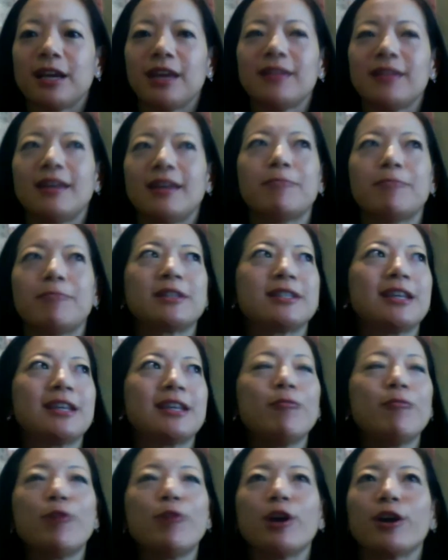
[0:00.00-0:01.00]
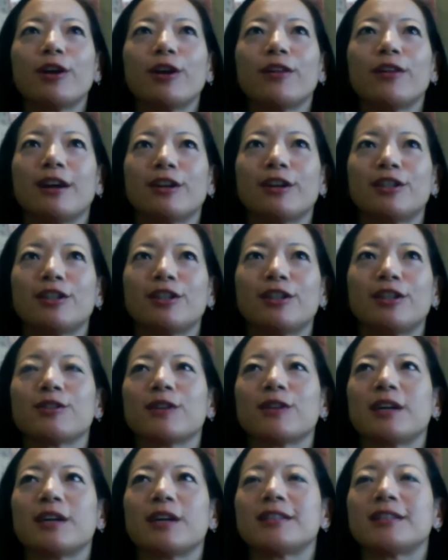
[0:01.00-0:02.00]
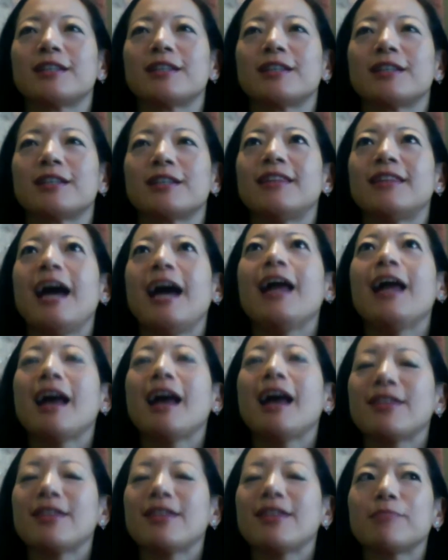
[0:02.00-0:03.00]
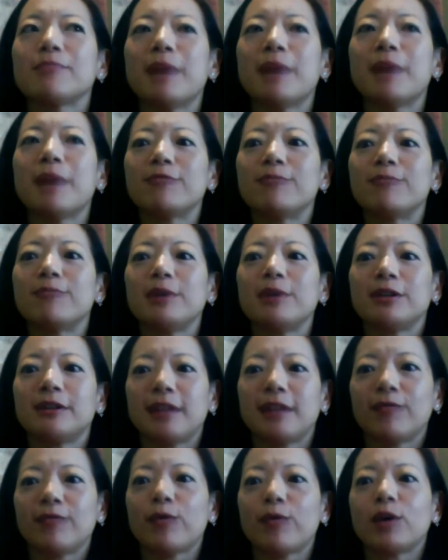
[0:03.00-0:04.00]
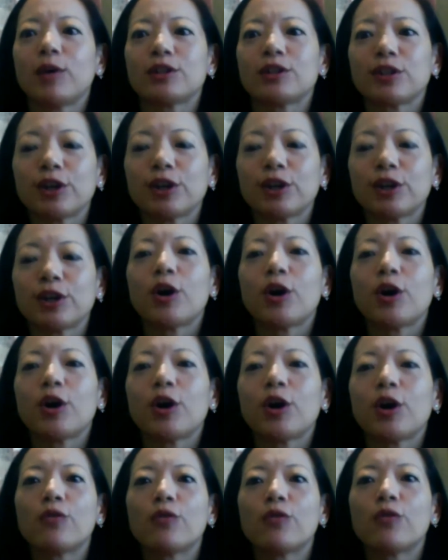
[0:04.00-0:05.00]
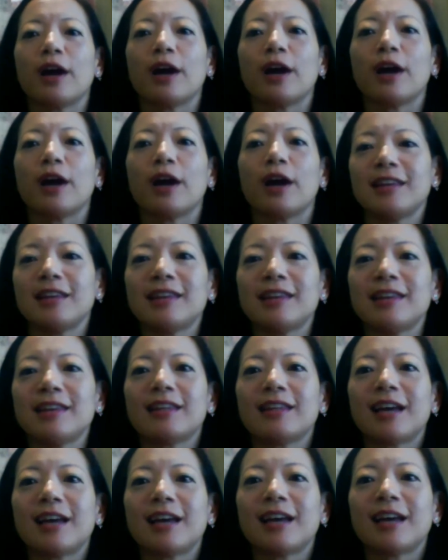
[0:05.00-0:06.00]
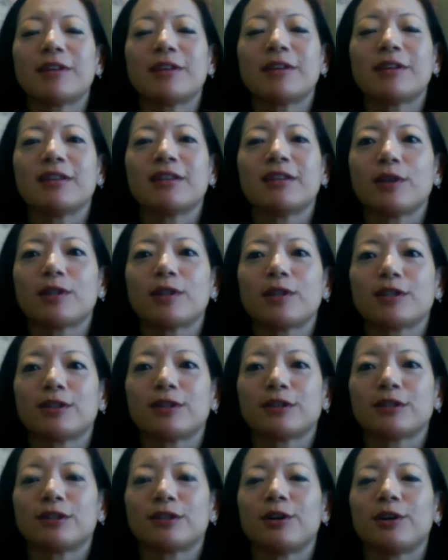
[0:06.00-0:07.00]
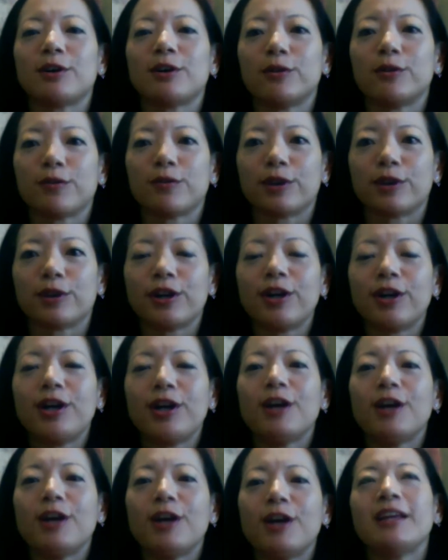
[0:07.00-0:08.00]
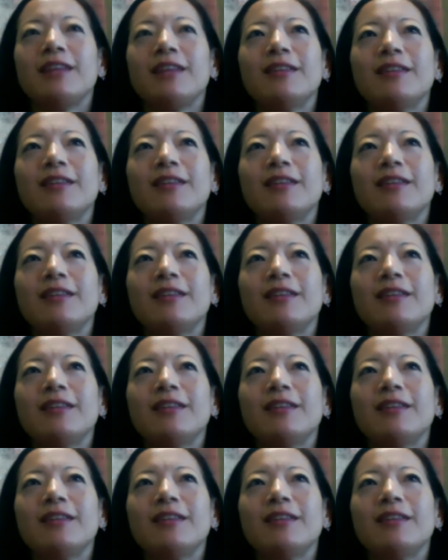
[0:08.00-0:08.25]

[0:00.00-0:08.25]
And then, but somewhere in there she also has, that I think might have been, they voiced her over. I said that line, but I think they voiced her over. But in the